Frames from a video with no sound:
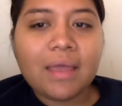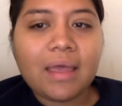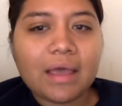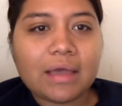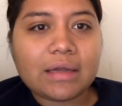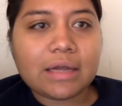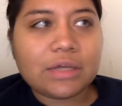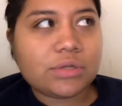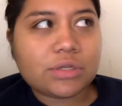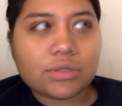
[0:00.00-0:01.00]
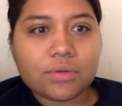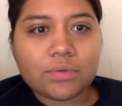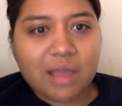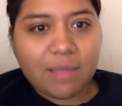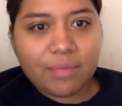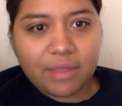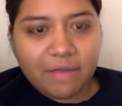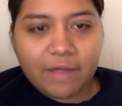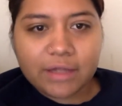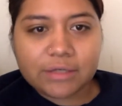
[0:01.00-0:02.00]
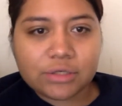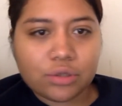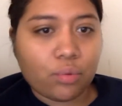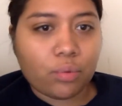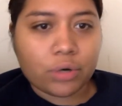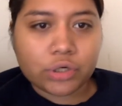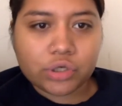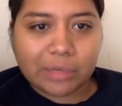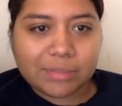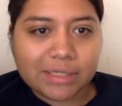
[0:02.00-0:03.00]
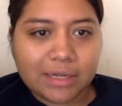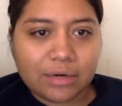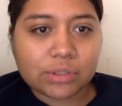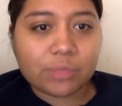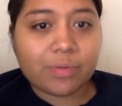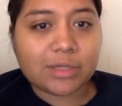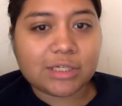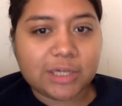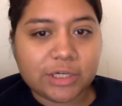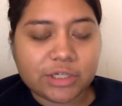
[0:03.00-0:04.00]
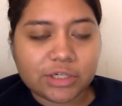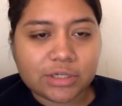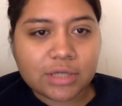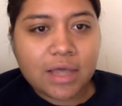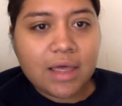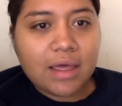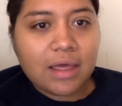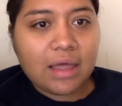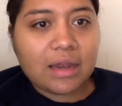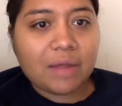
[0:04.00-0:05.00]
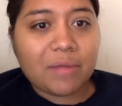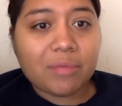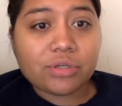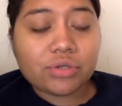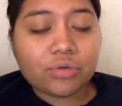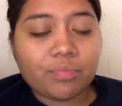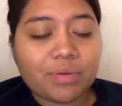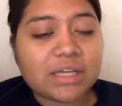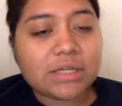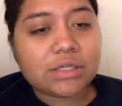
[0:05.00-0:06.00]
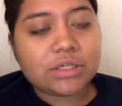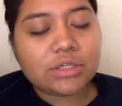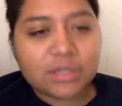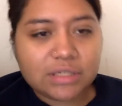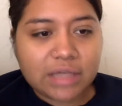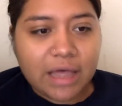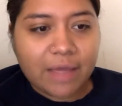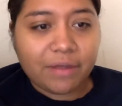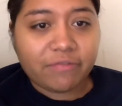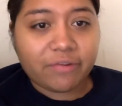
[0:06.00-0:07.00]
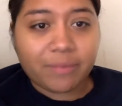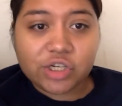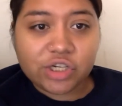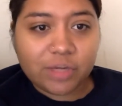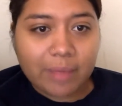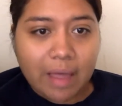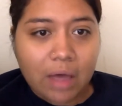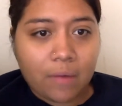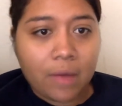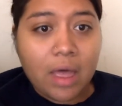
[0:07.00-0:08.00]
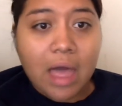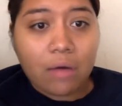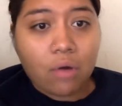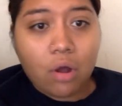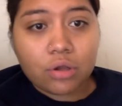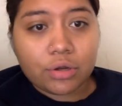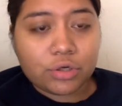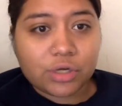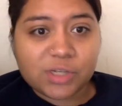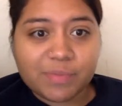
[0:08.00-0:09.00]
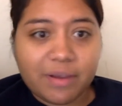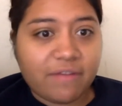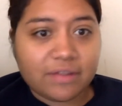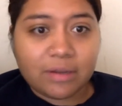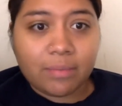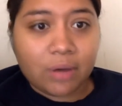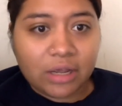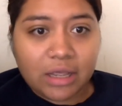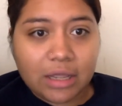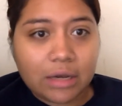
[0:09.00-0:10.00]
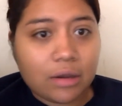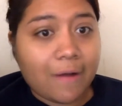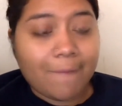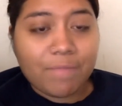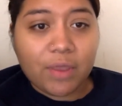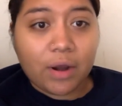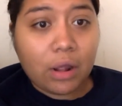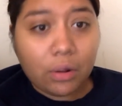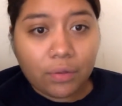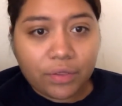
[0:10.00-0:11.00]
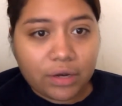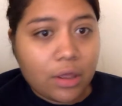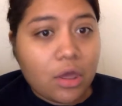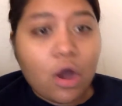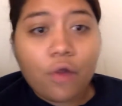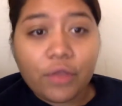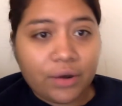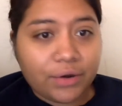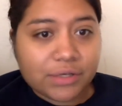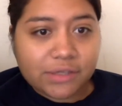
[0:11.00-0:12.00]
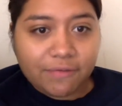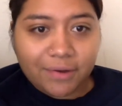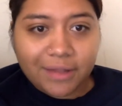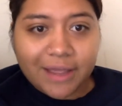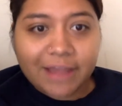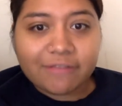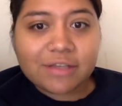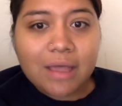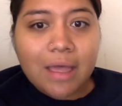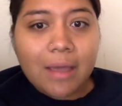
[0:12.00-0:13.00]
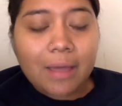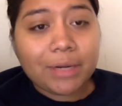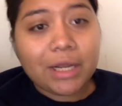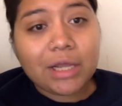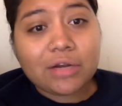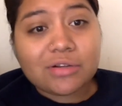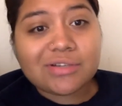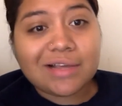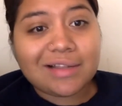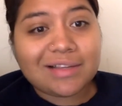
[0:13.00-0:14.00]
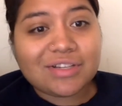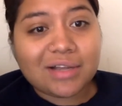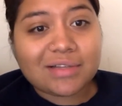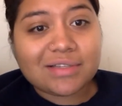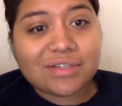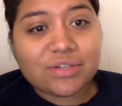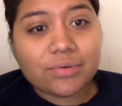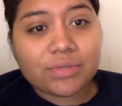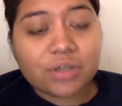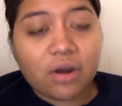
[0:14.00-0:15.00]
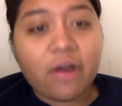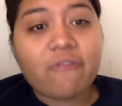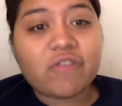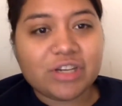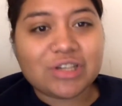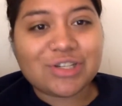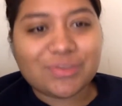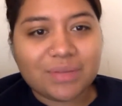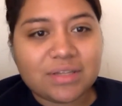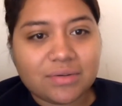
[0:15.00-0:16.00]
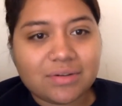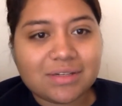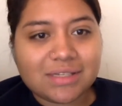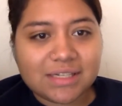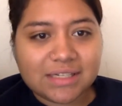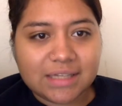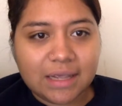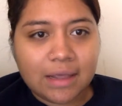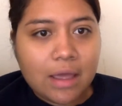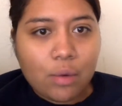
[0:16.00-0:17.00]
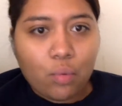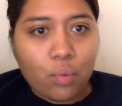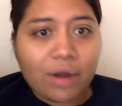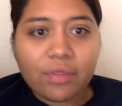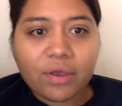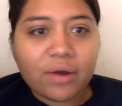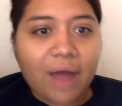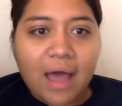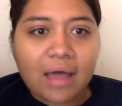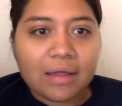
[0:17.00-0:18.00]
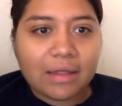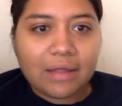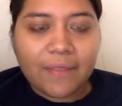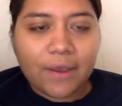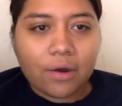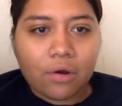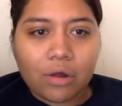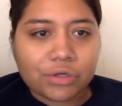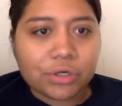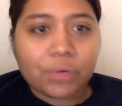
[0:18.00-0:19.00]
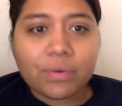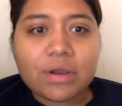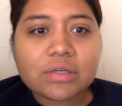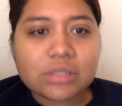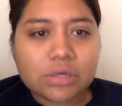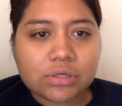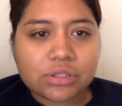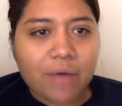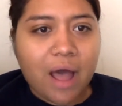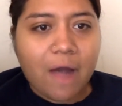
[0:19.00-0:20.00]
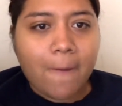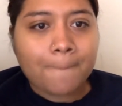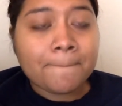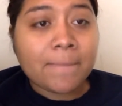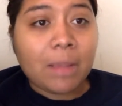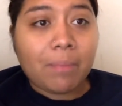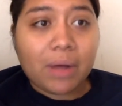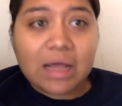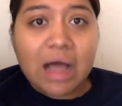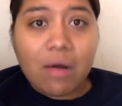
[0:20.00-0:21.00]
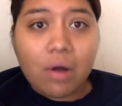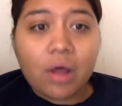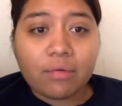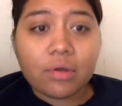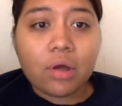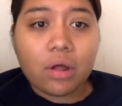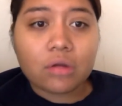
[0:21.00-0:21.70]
And I do this through tabling events, through workshops, and also presentations. And I'm able to present to students um, information about how alcohol and other drugs may affect their body and um, their health and other areas of their lives. But I can also get the chance to start conversations with students to see where they're at in their college careers and also how how alcohol